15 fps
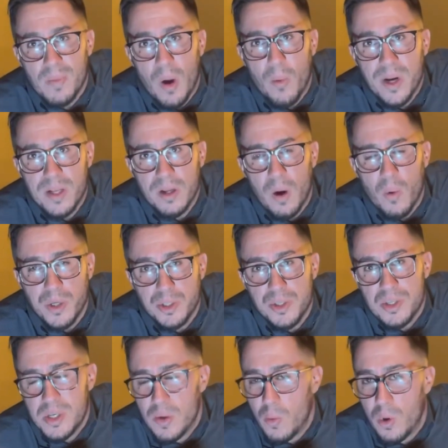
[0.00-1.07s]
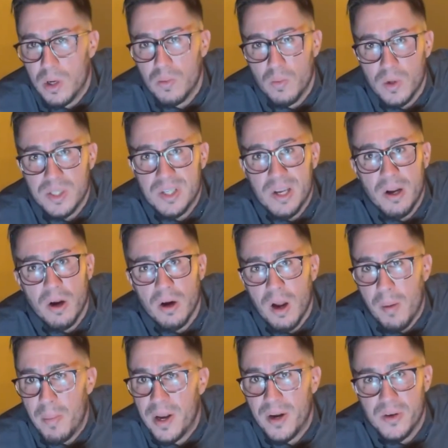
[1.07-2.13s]
I want you to see what's here.
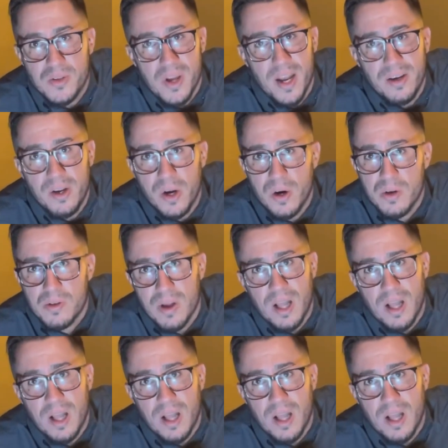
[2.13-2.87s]
I've been here 10 years.